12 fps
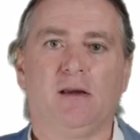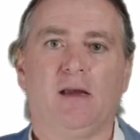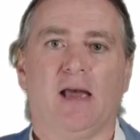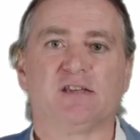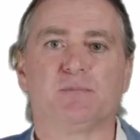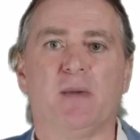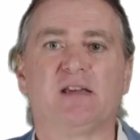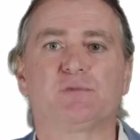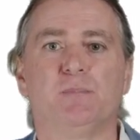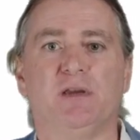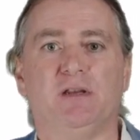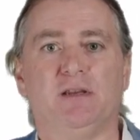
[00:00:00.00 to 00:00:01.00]
As mass
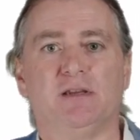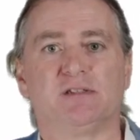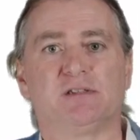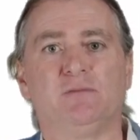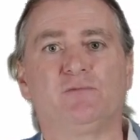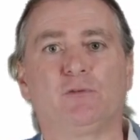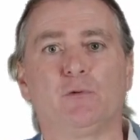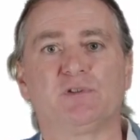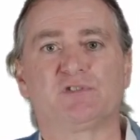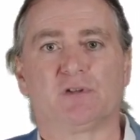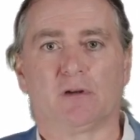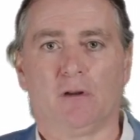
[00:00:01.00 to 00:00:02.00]
media's
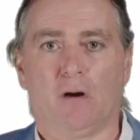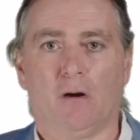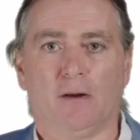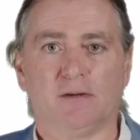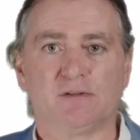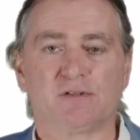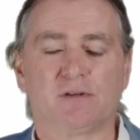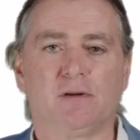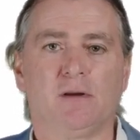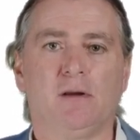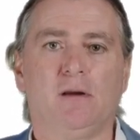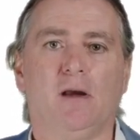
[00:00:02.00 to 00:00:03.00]
influence declines
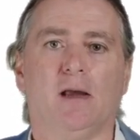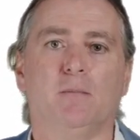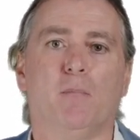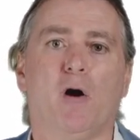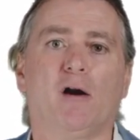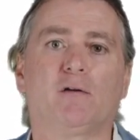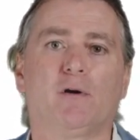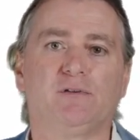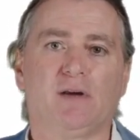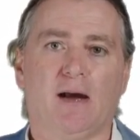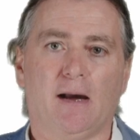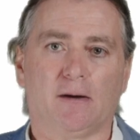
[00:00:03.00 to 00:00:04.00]
and
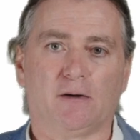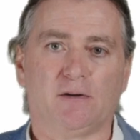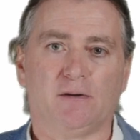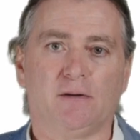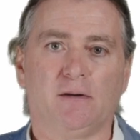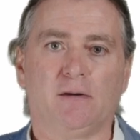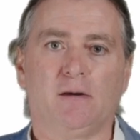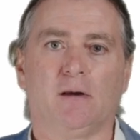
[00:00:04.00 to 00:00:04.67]
micro-targeted,